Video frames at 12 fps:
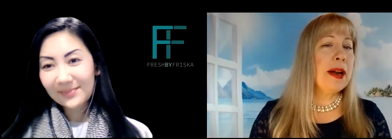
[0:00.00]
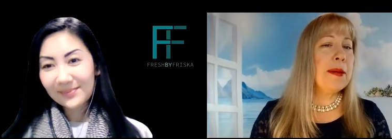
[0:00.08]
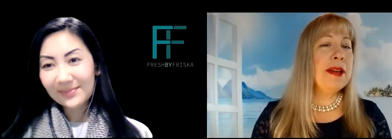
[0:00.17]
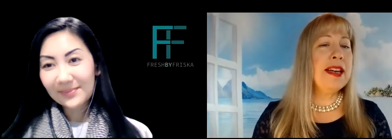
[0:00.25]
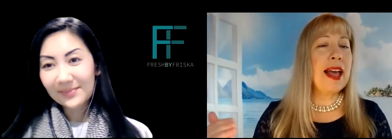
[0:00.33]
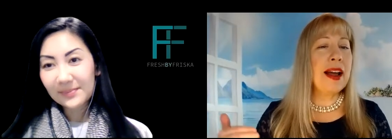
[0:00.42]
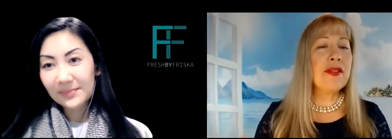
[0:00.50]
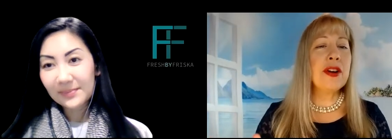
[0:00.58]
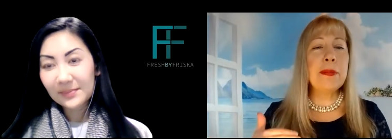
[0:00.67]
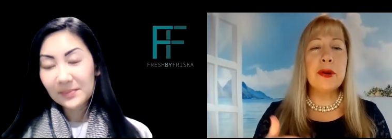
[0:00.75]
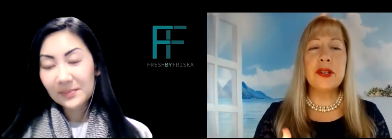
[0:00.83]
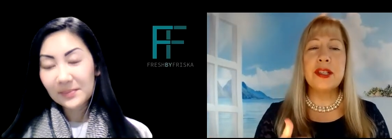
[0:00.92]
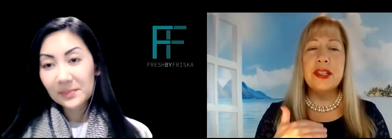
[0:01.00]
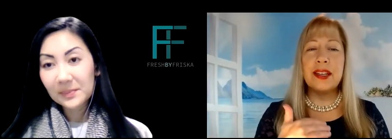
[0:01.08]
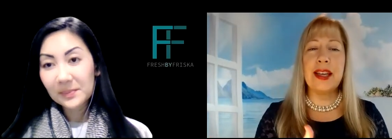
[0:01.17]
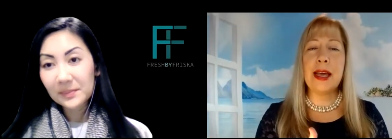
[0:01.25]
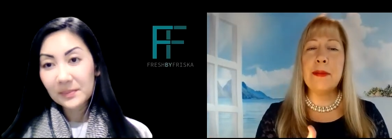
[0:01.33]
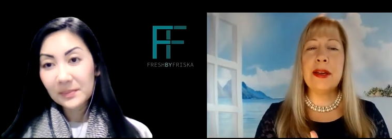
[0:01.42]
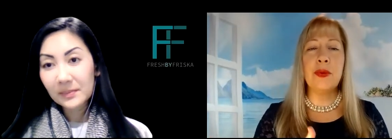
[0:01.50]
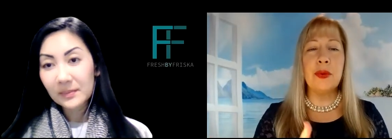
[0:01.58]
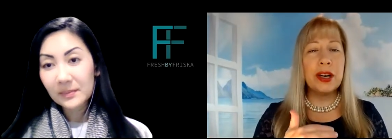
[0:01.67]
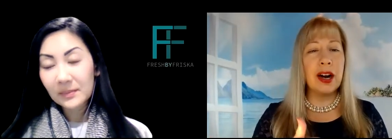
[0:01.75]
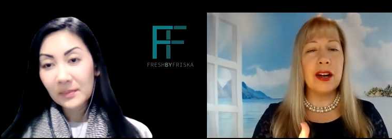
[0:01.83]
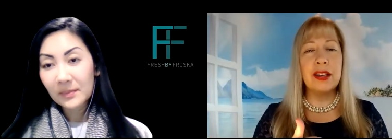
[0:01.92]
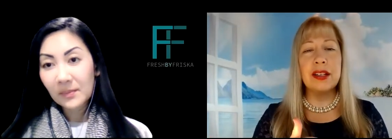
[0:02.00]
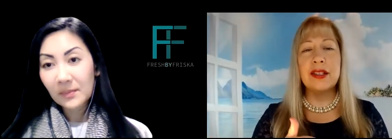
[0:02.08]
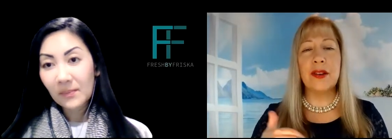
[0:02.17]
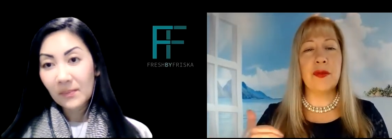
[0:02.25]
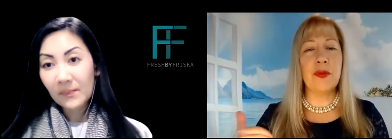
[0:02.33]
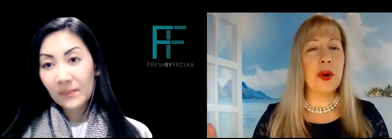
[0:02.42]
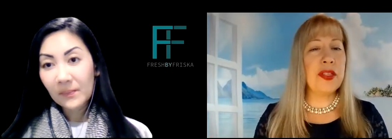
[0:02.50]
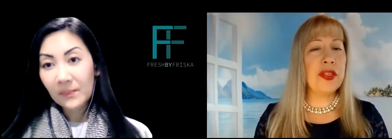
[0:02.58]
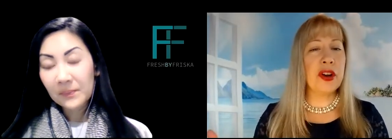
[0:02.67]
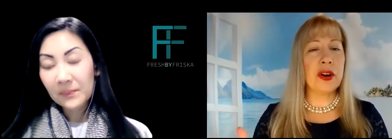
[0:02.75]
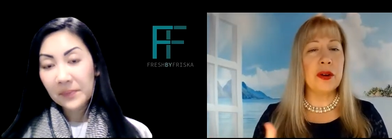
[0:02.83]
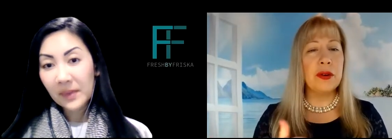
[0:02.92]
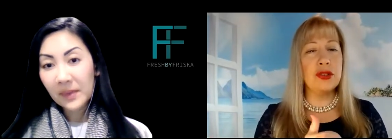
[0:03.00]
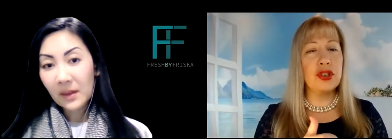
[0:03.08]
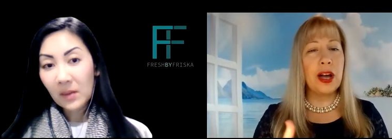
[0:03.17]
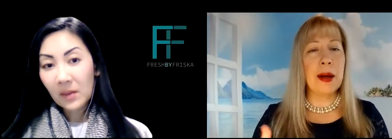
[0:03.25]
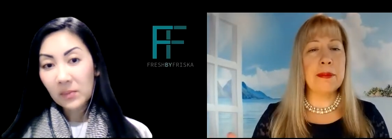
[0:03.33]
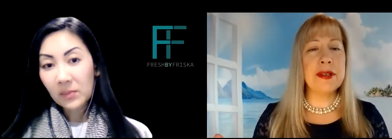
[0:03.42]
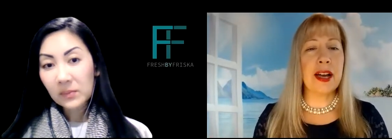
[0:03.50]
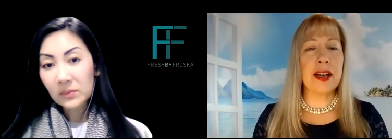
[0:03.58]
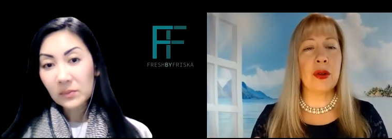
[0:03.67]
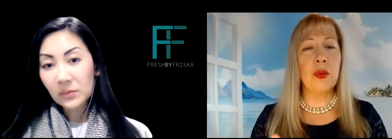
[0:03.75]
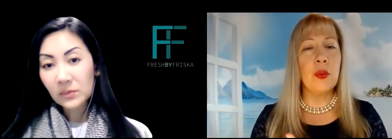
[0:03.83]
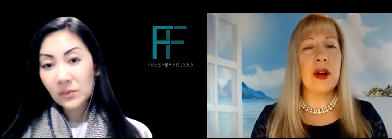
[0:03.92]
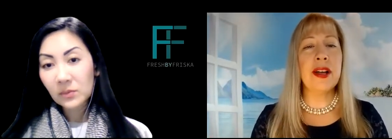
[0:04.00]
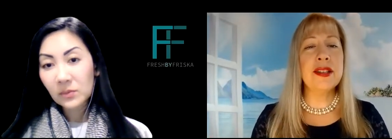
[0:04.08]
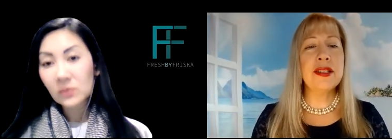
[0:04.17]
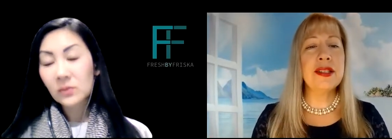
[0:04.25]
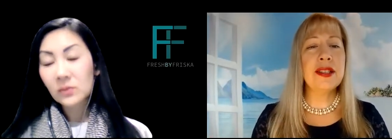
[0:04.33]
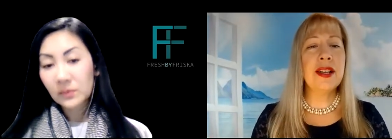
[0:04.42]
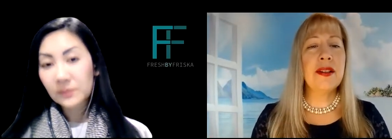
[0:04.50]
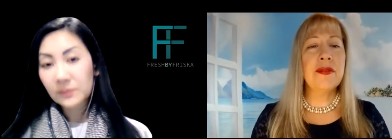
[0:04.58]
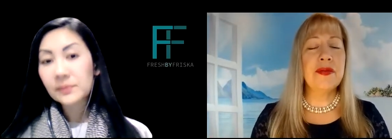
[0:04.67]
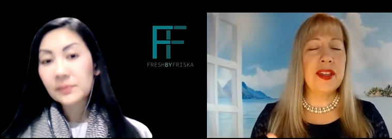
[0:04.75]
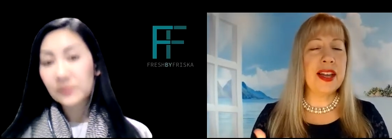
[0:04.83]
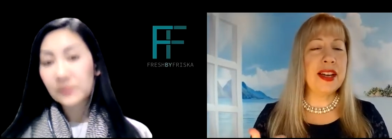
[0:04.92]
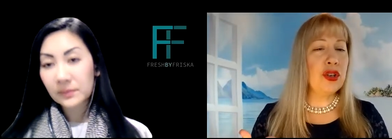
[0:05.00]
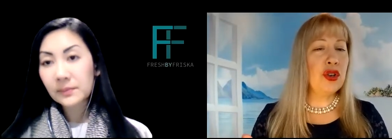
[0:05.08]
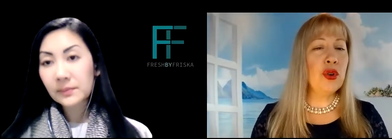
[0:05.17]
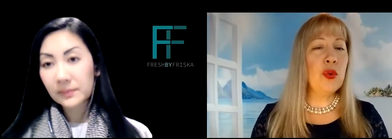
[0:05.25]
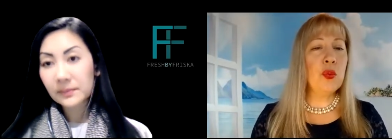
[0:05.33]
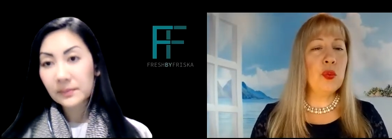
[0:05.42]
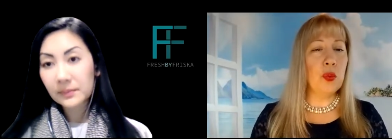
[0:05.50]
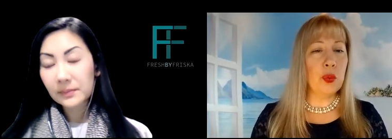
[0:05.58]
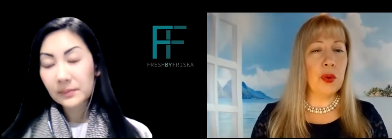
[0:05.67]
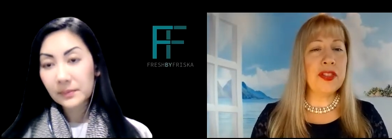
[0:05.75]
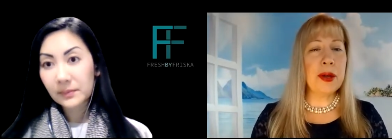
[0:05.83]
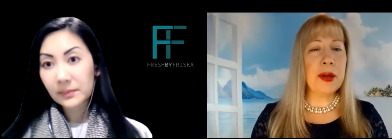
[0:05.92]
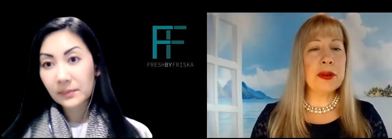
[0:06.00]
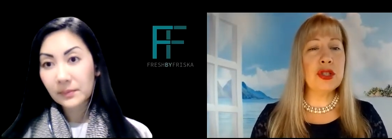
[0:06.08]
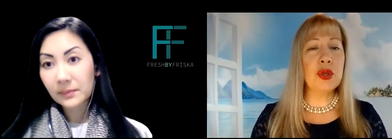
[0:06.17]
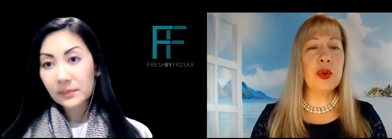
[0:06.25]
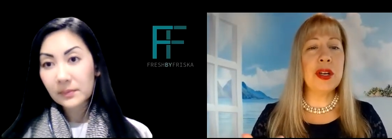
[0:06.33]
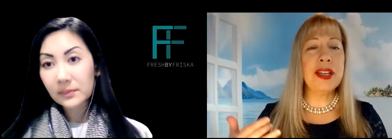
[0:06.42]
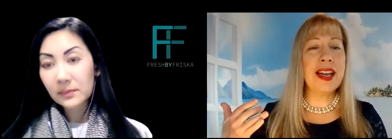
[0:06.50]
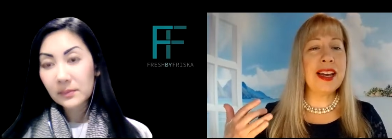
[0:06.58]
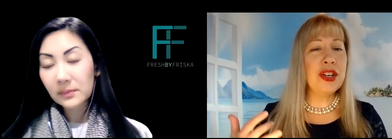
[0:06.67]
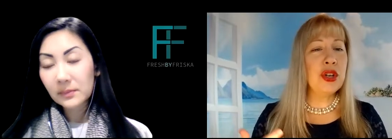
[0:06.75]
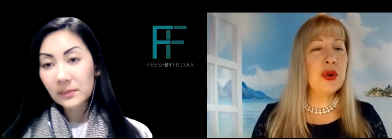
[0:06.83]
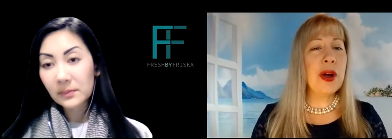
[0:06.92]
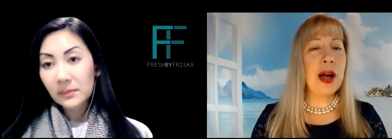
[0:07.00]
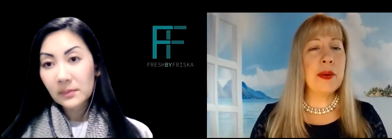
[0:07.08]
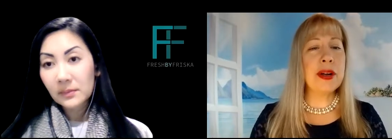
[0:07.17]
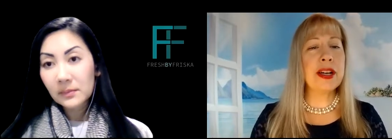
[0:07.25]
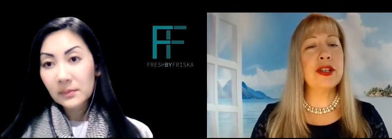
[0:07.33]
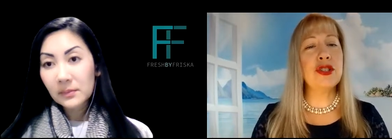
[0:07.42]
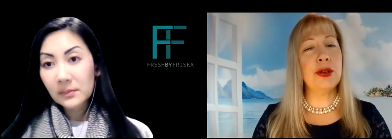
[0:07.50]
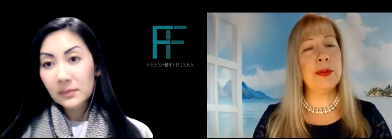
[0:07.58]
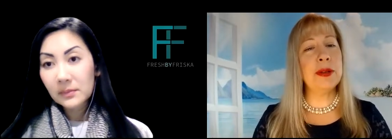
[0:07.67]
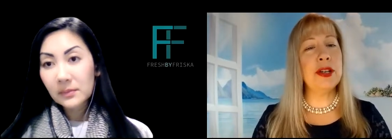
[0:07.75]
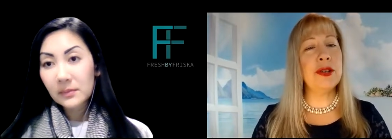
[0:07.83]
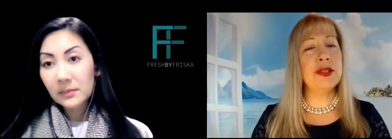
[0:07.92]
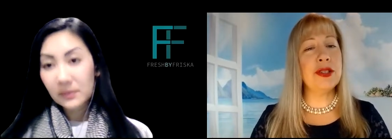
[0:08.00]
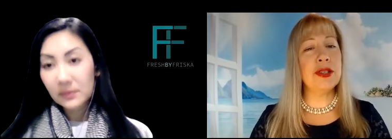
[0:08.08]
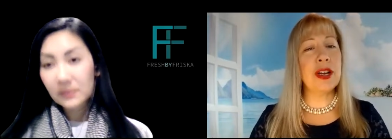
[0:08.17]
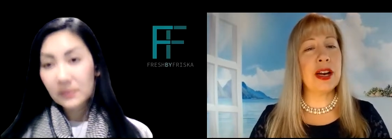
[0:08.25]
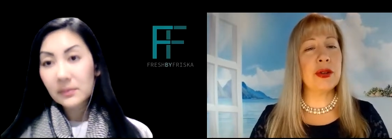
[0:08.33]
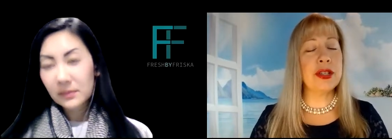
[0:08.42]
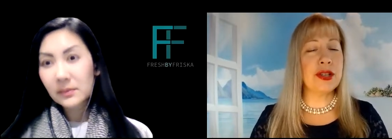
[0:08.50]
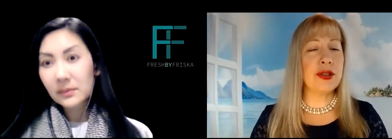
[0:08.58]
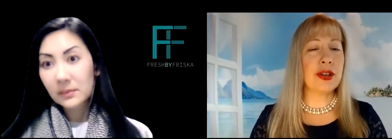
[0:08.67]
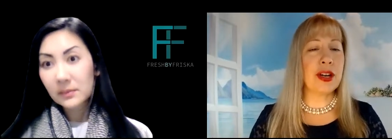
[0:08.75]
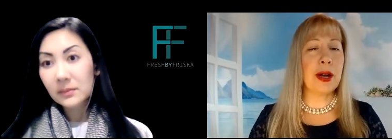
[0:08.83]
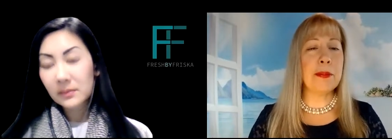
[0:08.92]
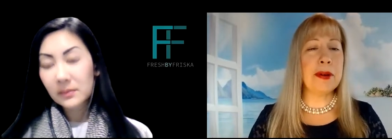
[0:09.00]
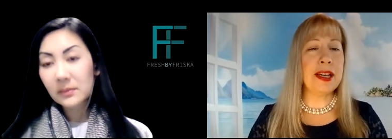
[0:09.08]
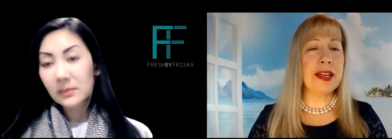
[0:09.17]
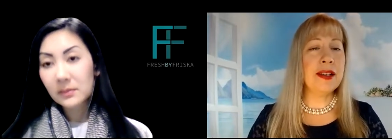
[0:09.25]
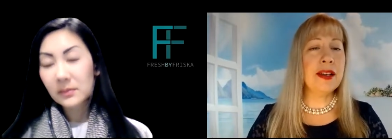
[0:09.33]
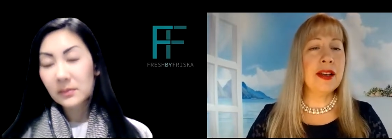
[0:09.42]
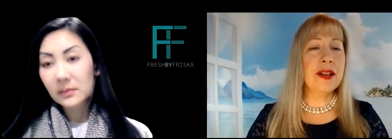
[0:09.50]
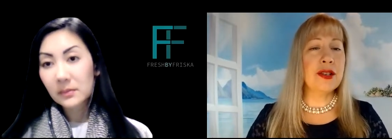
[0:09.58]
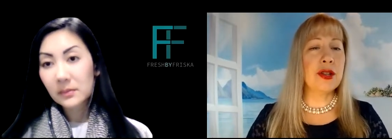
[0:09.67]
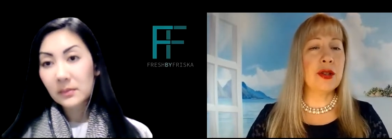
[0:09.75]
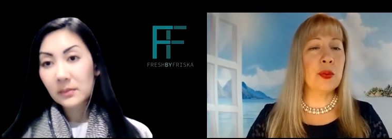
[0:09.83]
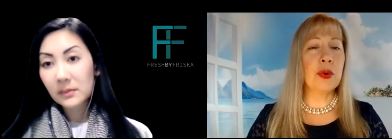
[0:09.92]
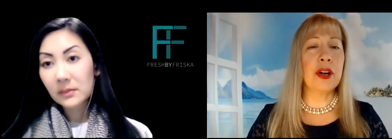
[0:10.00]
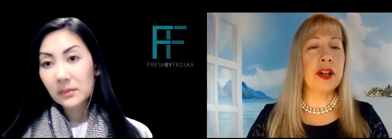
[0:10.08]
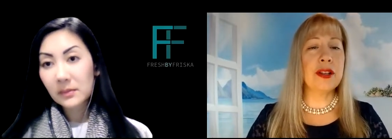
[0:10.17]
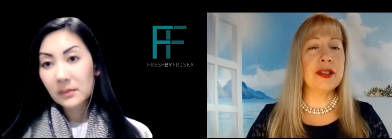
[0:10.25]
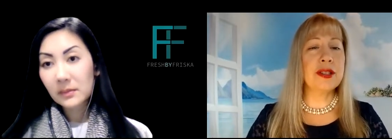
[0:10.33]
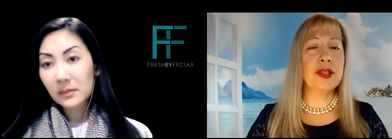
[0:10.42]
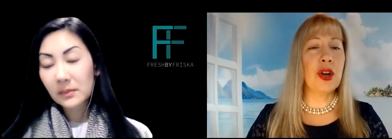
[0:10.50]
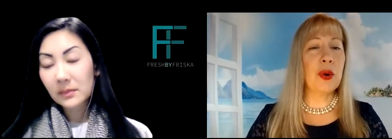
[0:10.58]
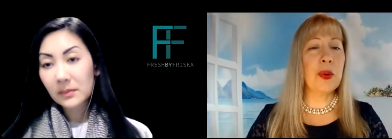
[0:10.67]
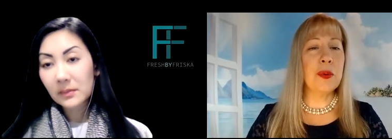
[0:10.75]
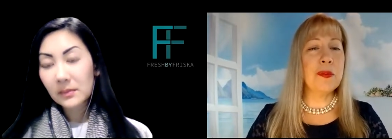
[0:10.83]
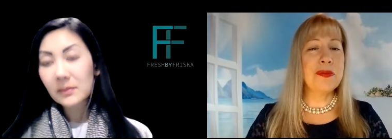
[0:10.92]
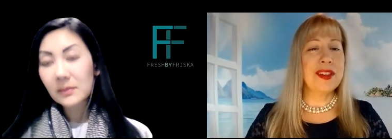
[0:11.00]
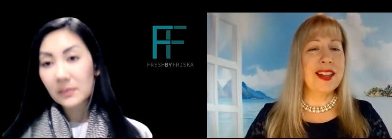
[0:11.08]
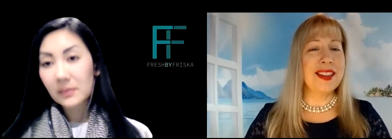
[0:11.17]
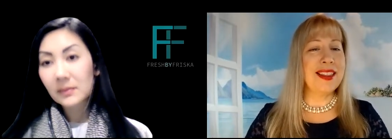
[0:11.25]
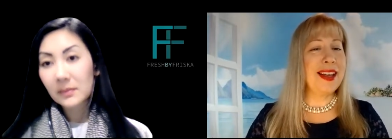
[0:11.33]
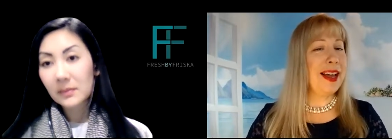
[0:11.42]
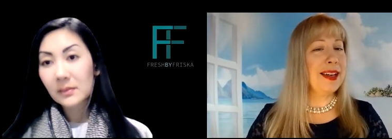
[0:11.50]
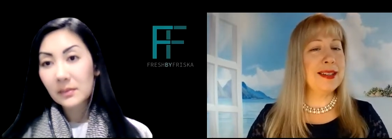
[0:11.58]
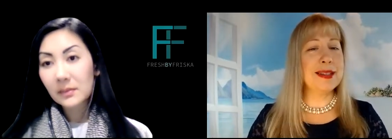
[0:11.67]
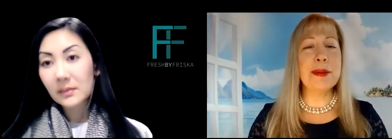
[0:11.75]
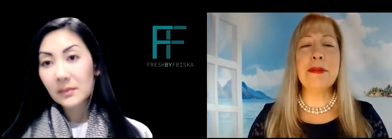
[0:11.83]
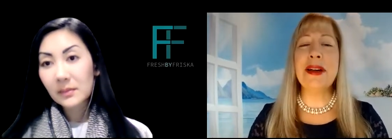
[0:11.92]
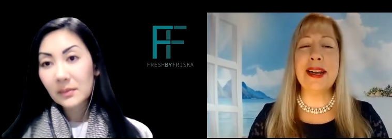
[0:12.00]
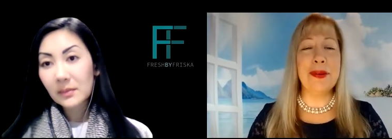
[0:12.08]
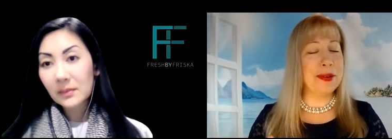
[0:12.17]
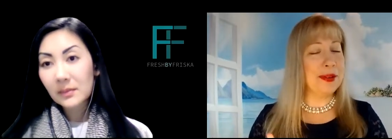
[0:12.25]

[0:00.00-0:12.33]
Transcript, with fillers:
Speaker 1: But mm. I mean, mm. every person that came in, regardless of what their job title was, they knew what they were doing. They knew how it contributed not only to their company, to the world. So they had somebody